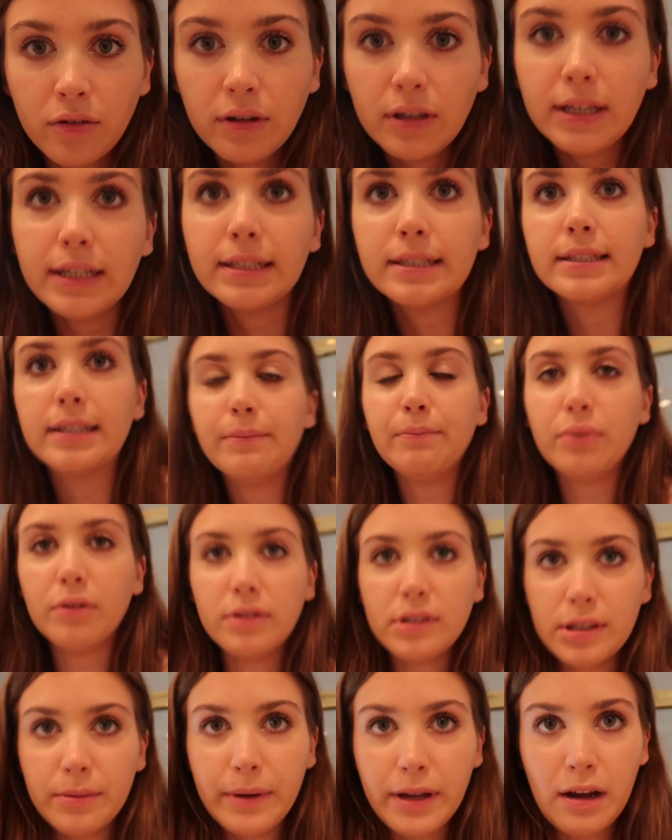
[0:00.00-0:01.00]
Really
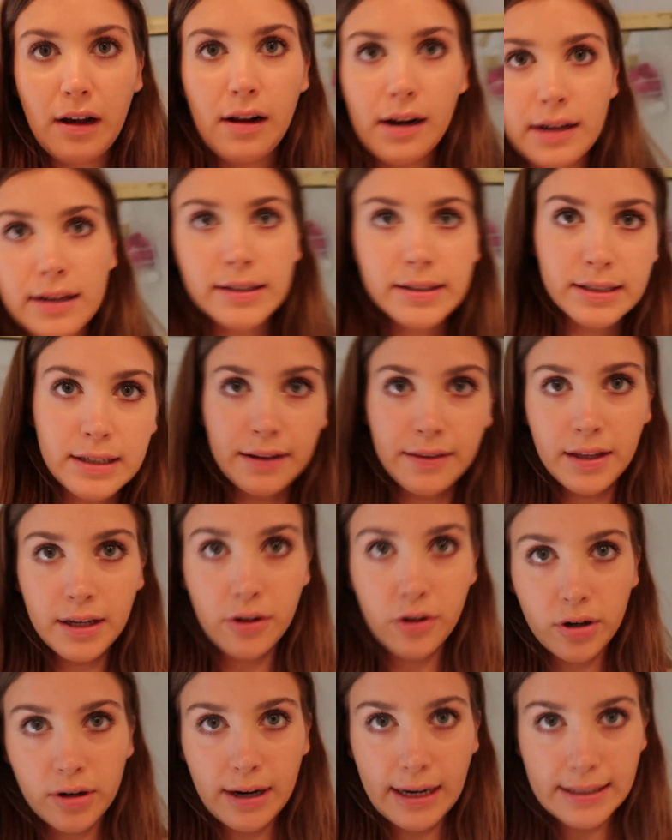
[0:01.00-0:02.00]
simple, to be honest,
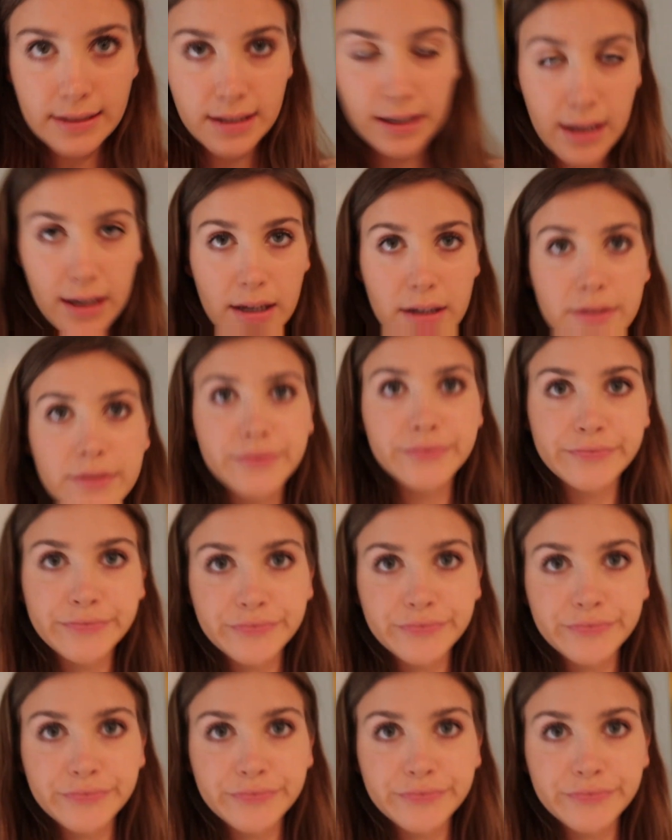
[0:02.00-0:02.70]
nothing crazy.